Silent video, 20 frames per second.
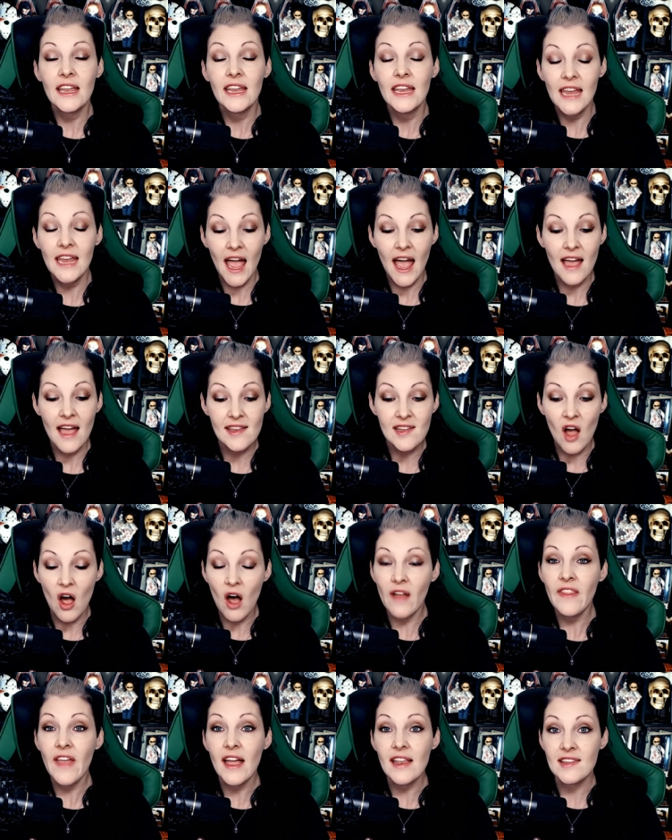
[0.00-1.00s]
has
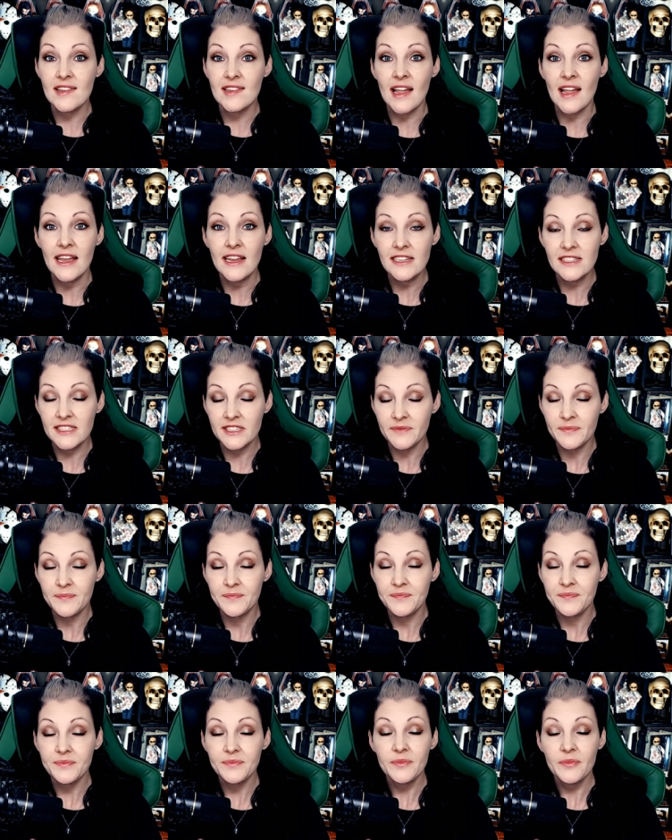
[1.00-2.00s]
on that site
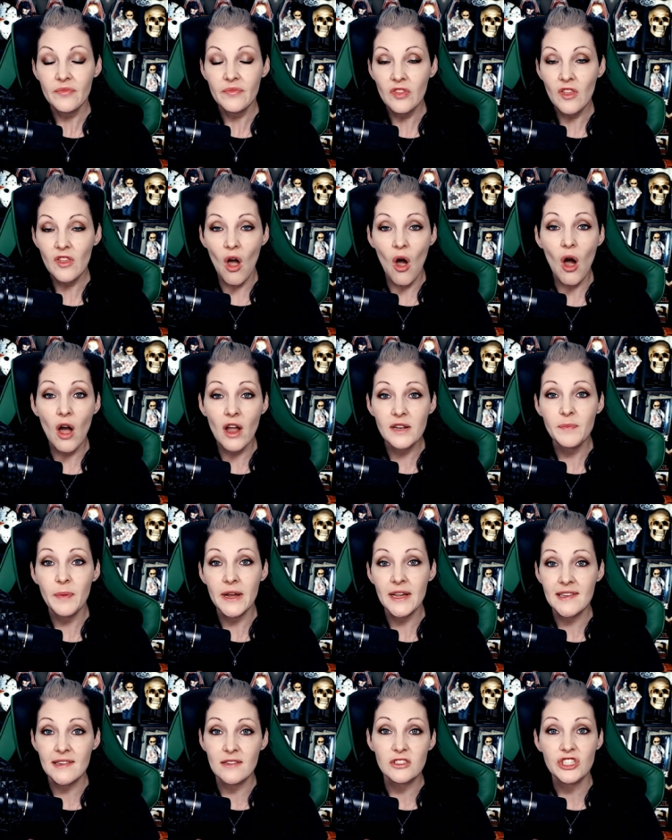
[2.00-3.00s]
on
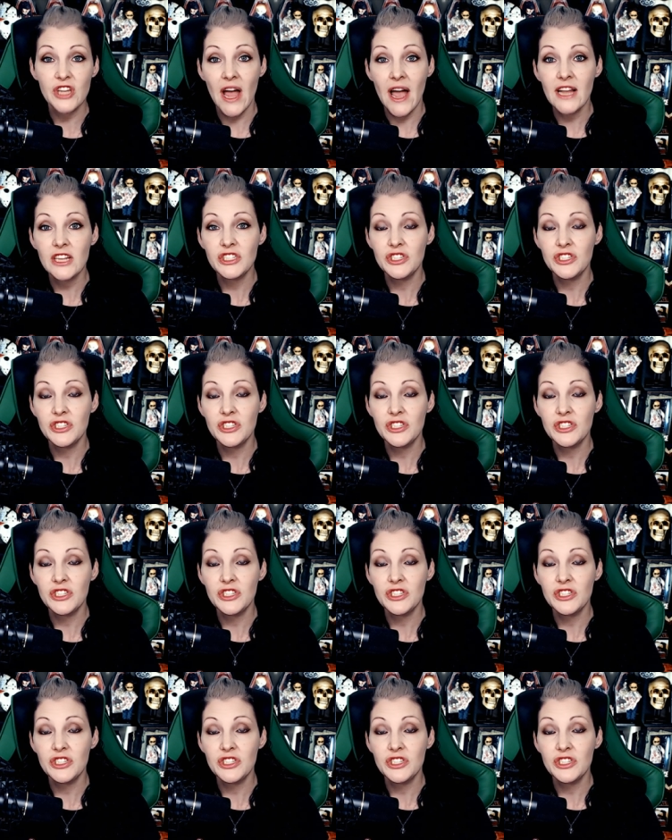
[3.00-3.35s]
Pixel Chat.